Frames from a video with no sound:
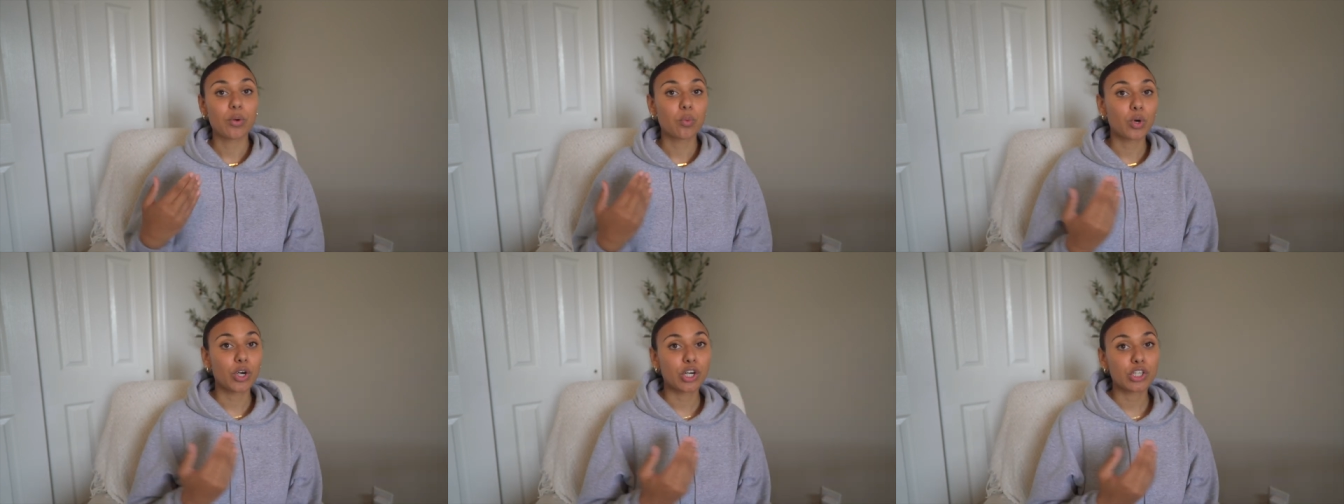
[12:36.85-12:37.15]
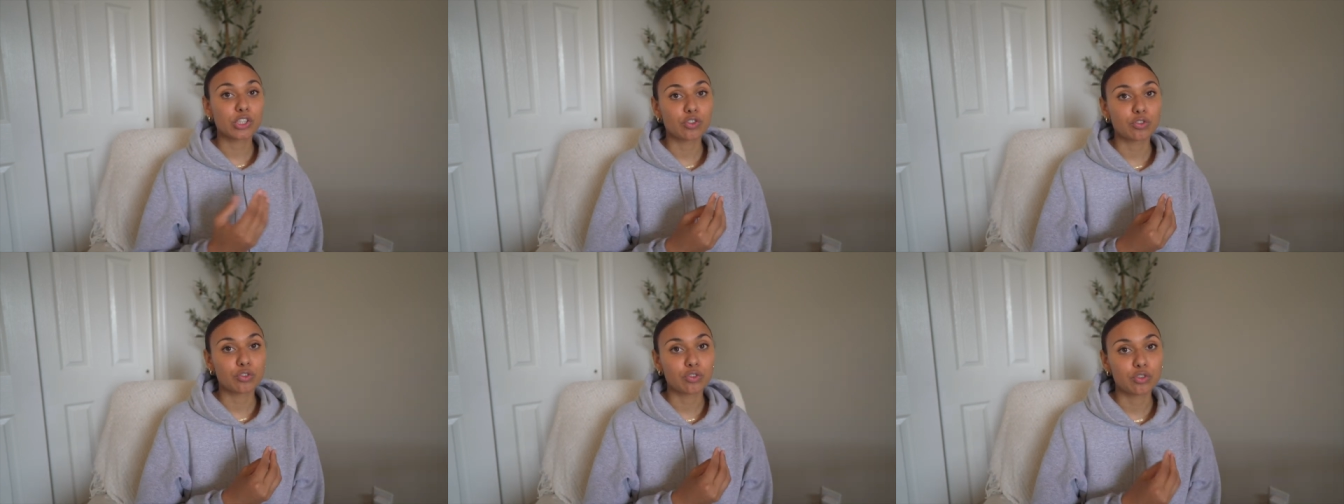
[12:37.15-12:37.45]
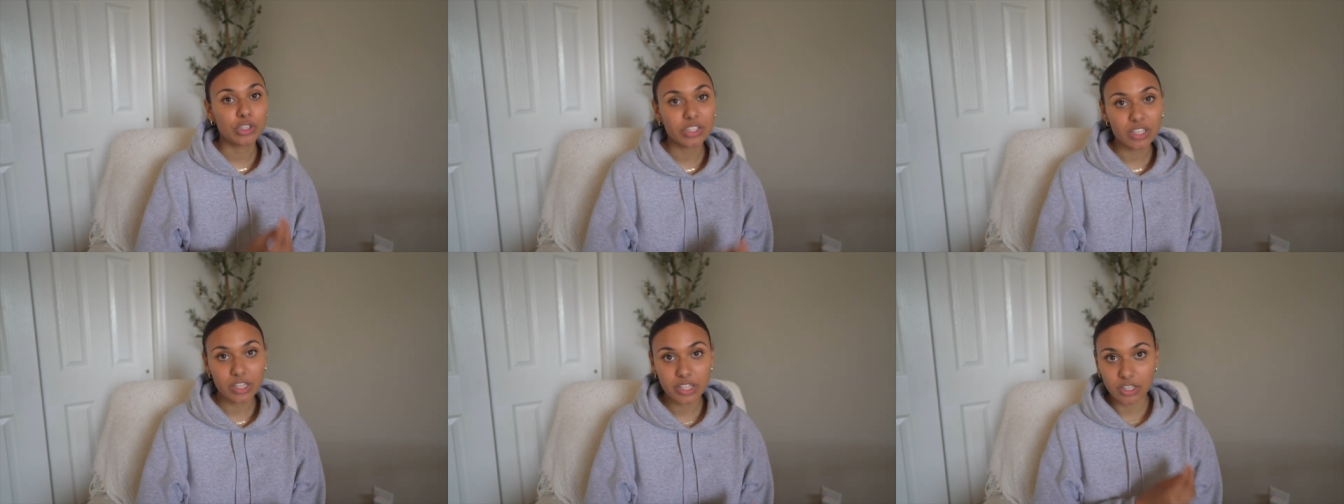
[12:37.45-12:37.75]
worked
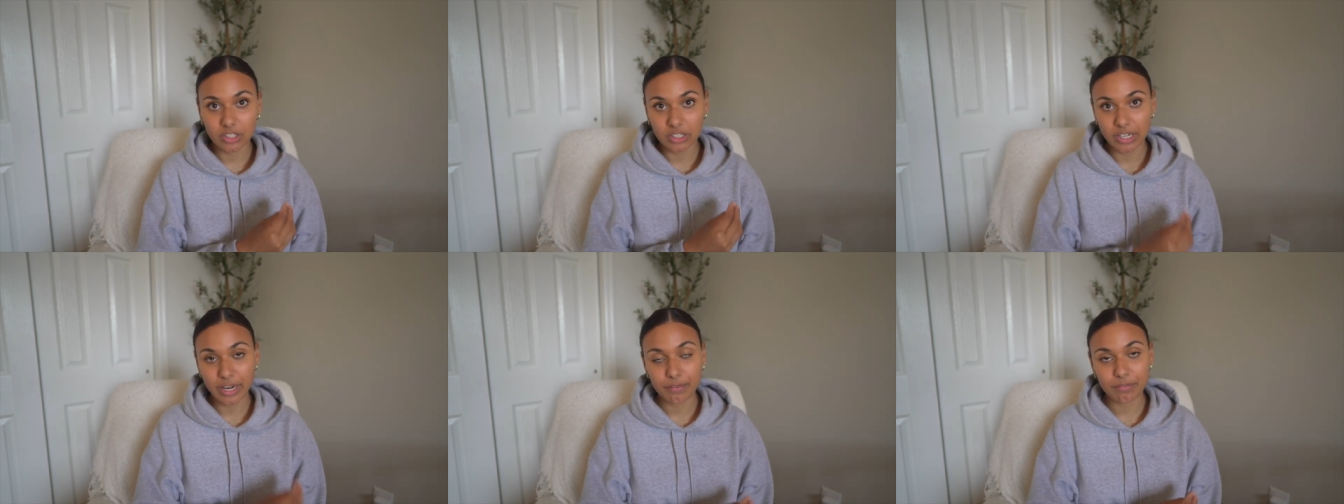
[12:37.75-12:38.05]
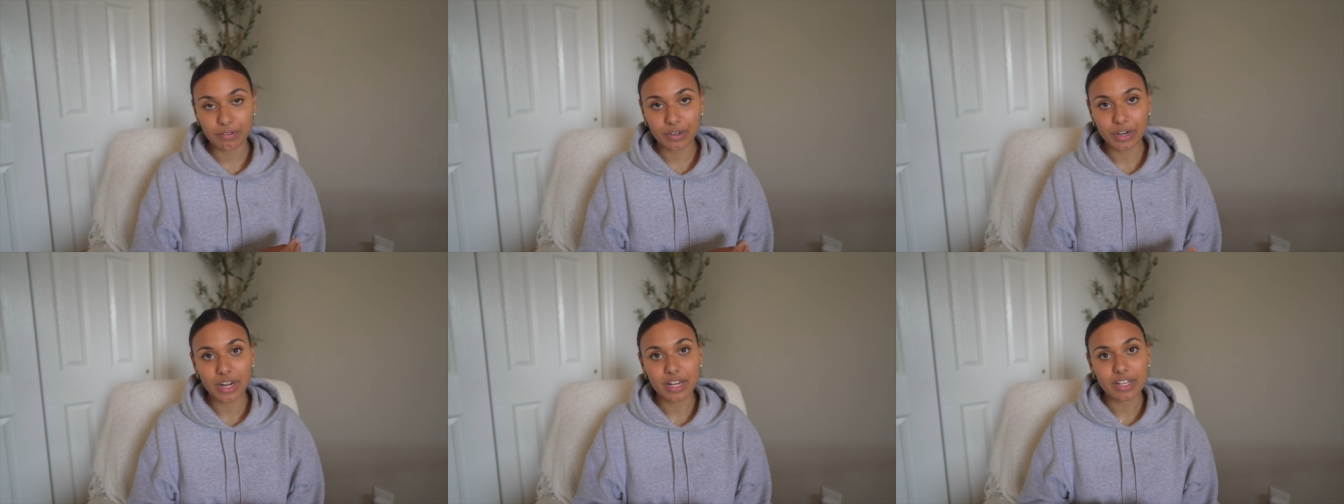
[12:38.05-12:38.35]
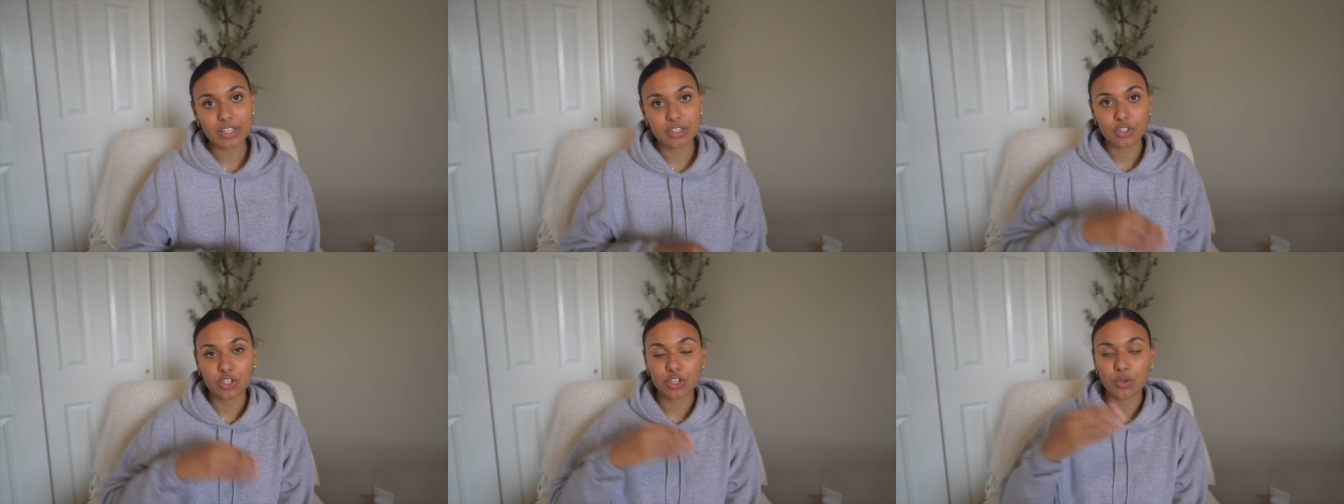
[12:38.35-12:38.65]
really great for
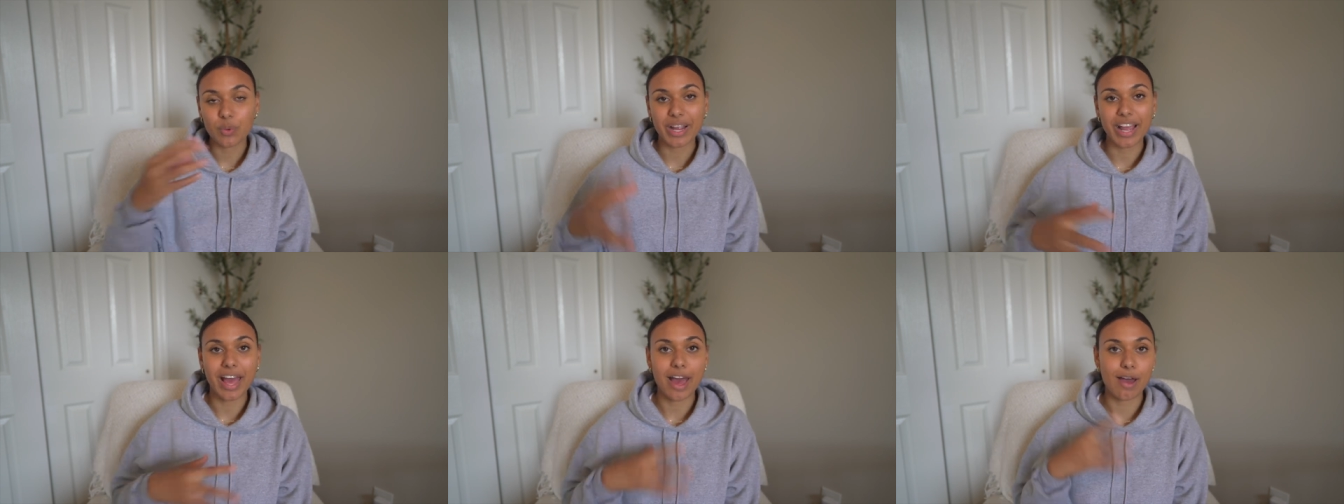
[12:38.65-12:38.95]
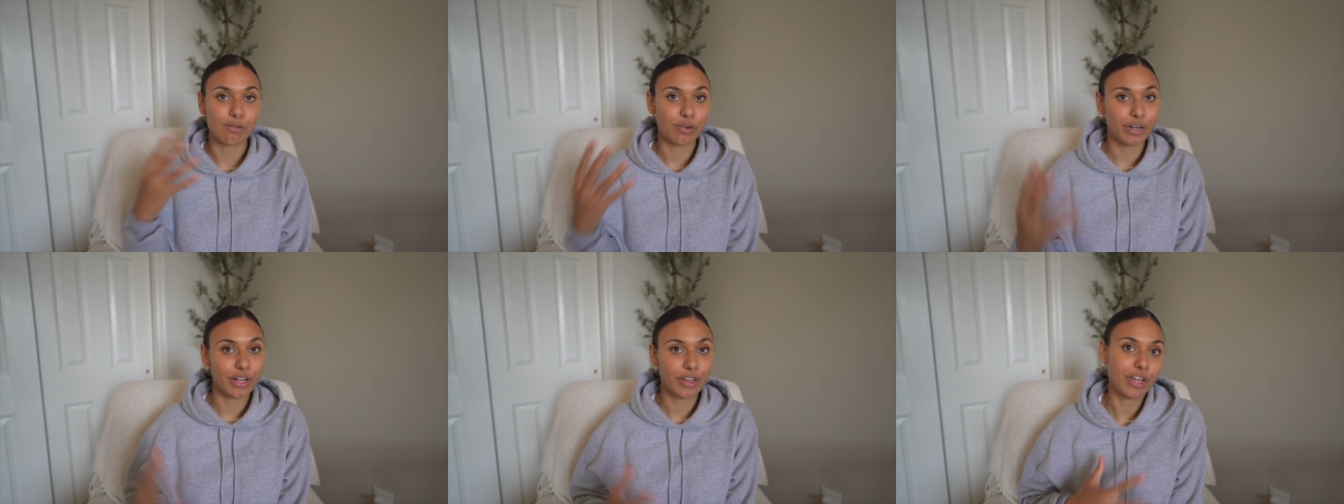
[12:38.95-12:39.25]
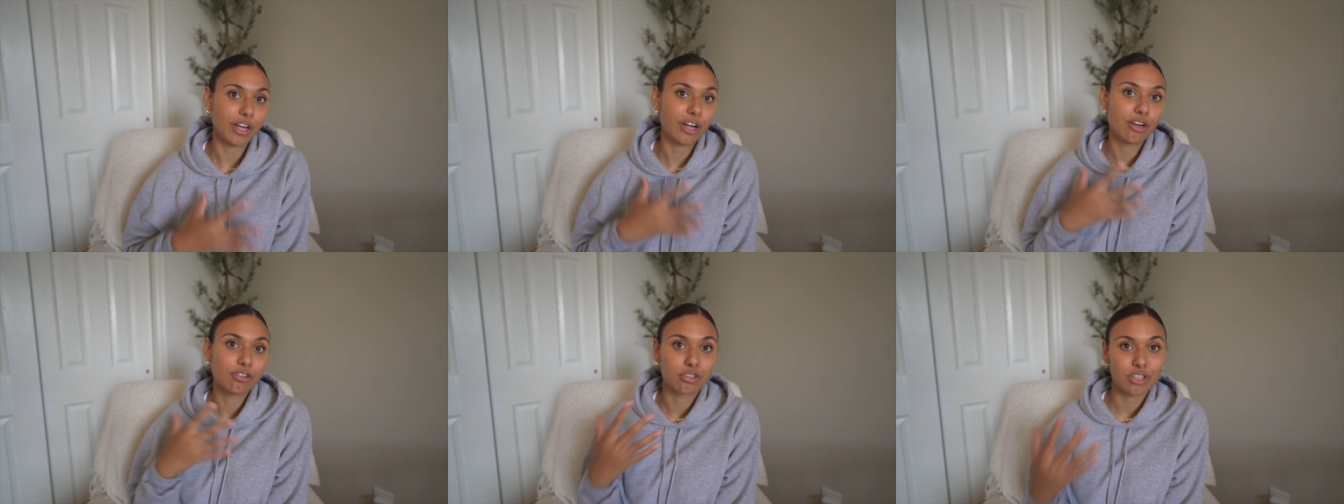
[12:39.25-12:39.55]
us doing
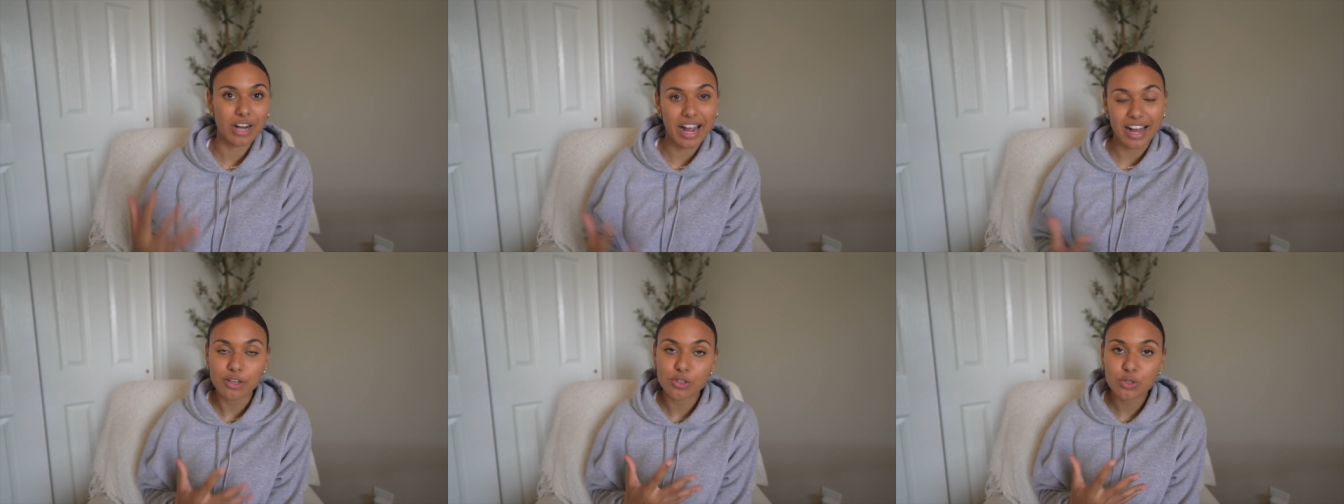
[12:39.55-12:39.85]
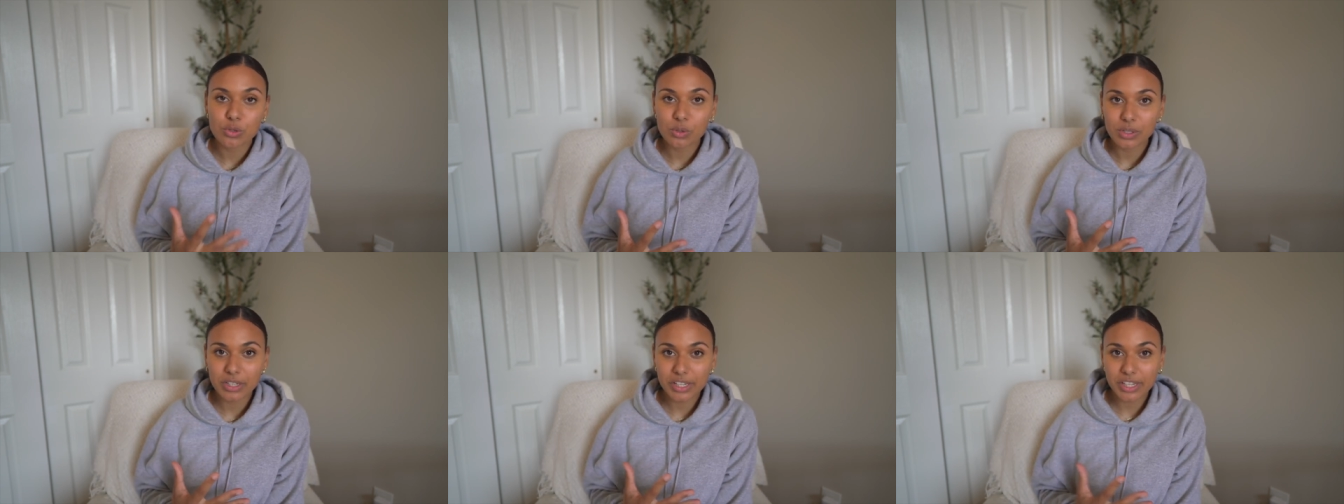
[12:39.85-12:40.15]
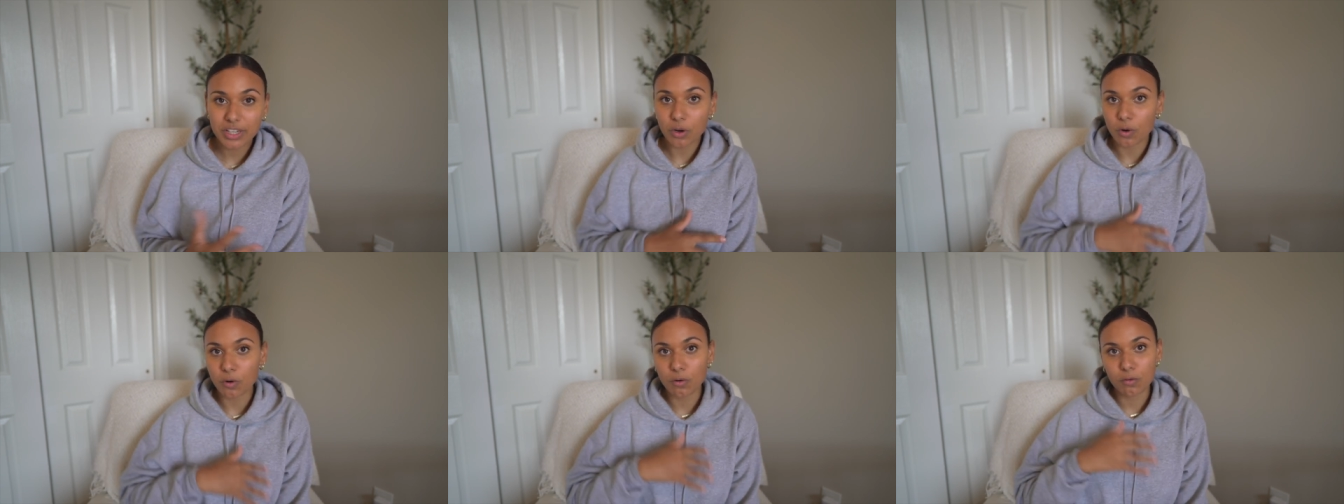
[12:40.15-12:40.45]
everything
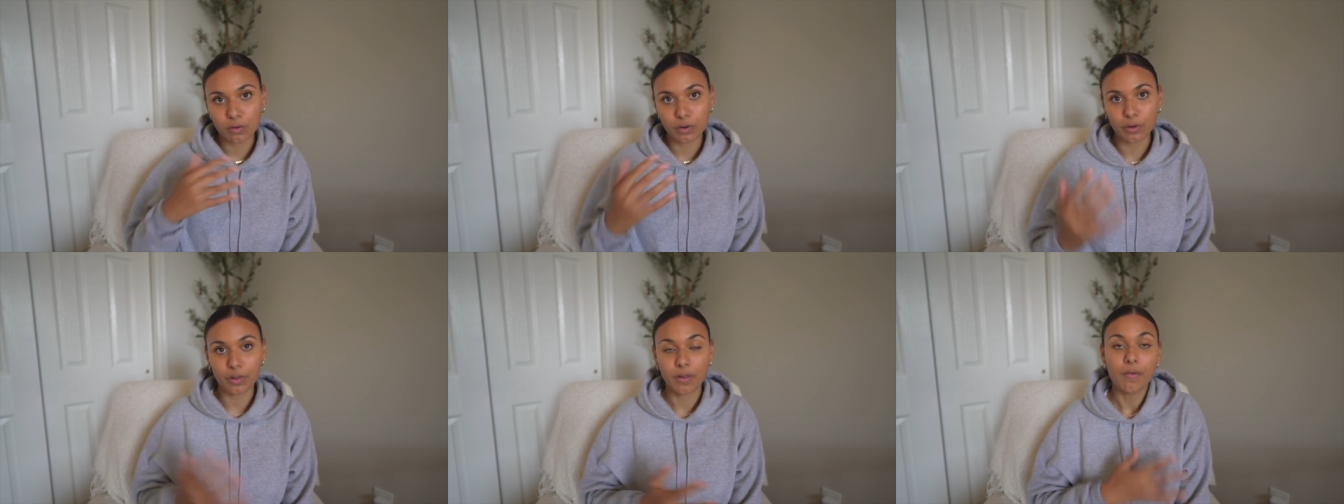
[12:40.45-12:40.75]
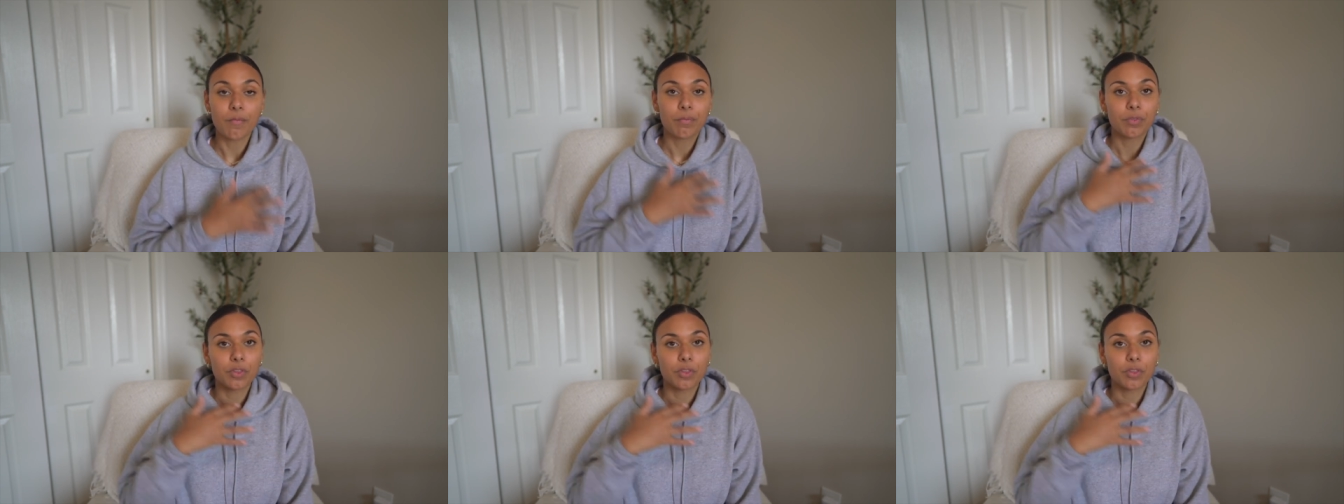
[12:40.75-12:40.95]
gradually over